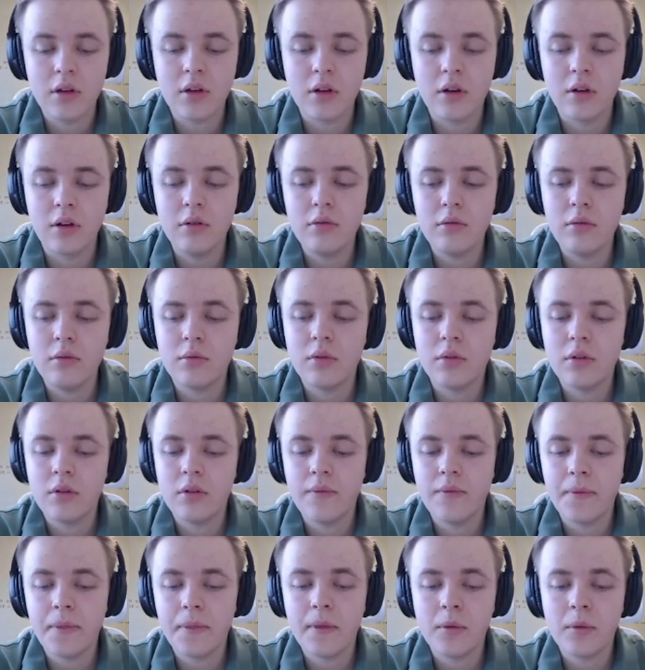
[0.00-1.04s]
Oh,
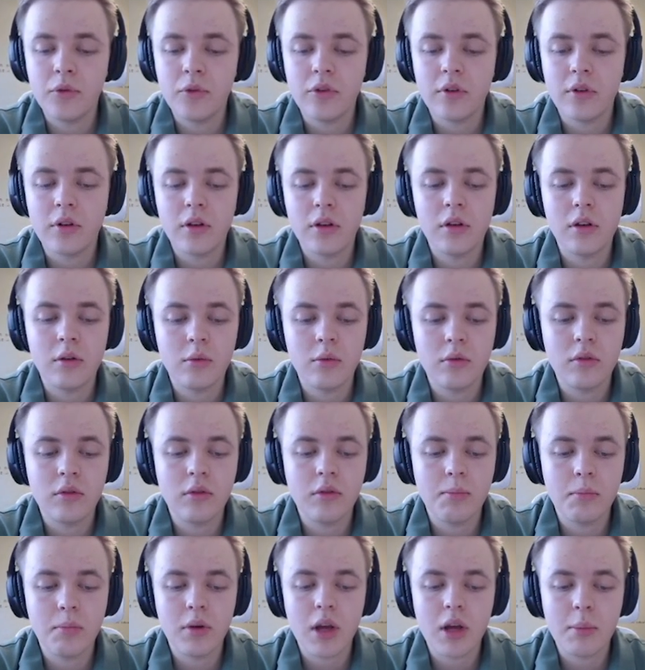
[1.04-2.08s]
those are cute
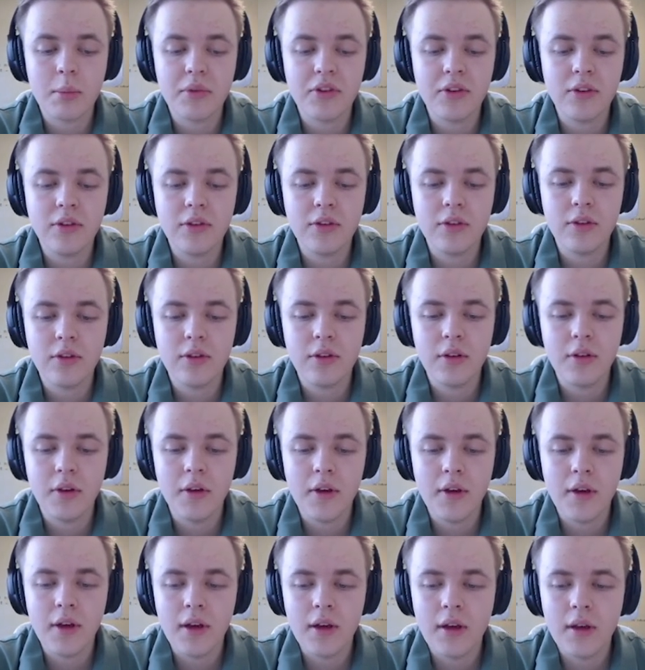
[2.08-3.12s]
pyjamases.
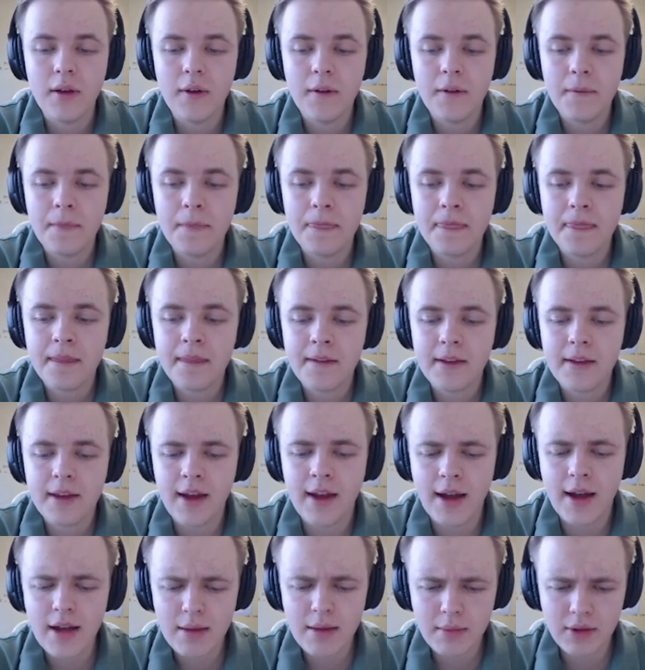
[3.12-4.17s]

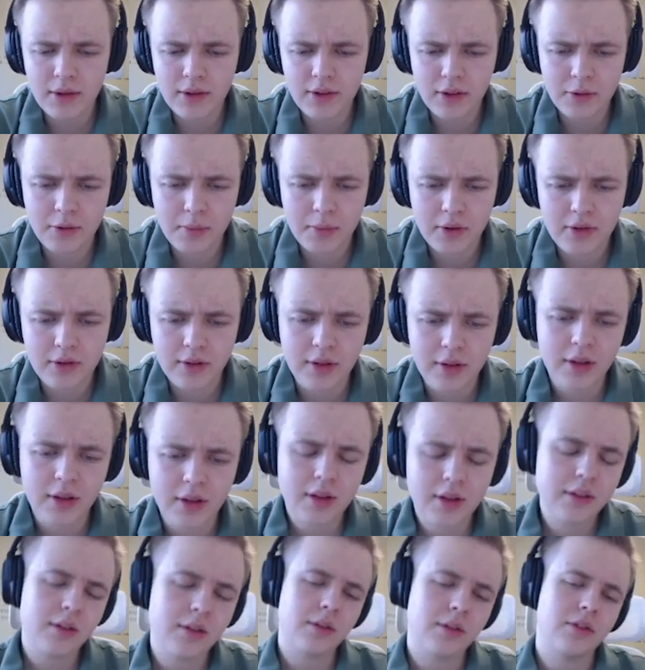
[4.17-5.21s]
Kagamis especially, they
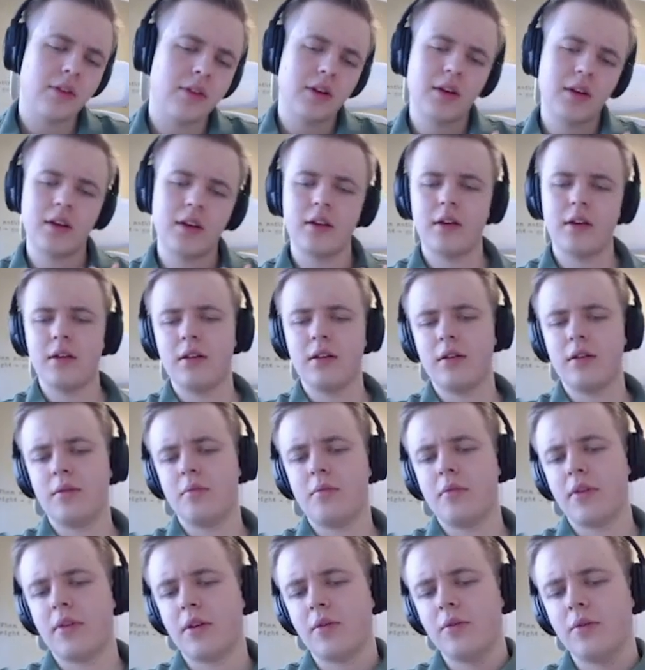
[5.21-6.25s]
can look like one
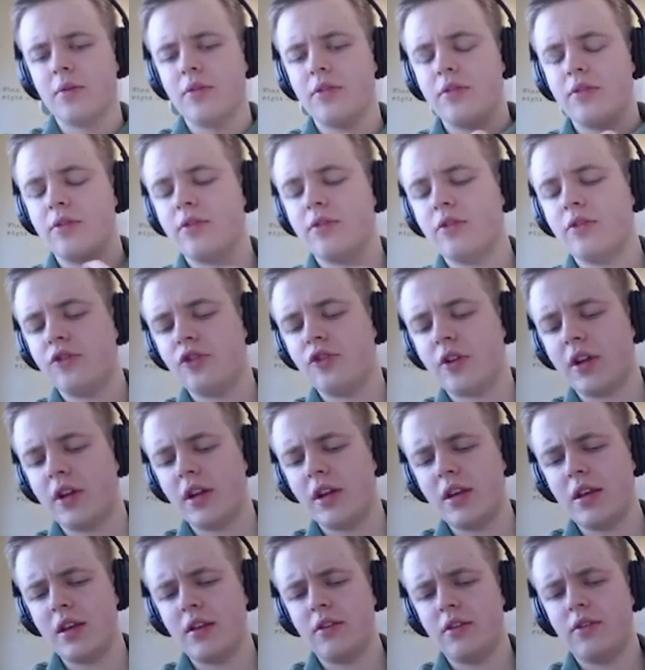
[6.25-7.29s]
of those
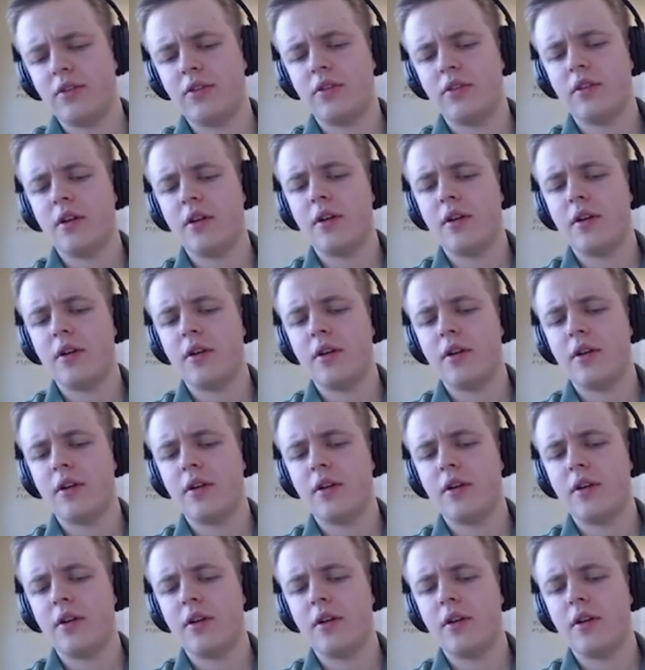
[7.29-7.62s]
Chinese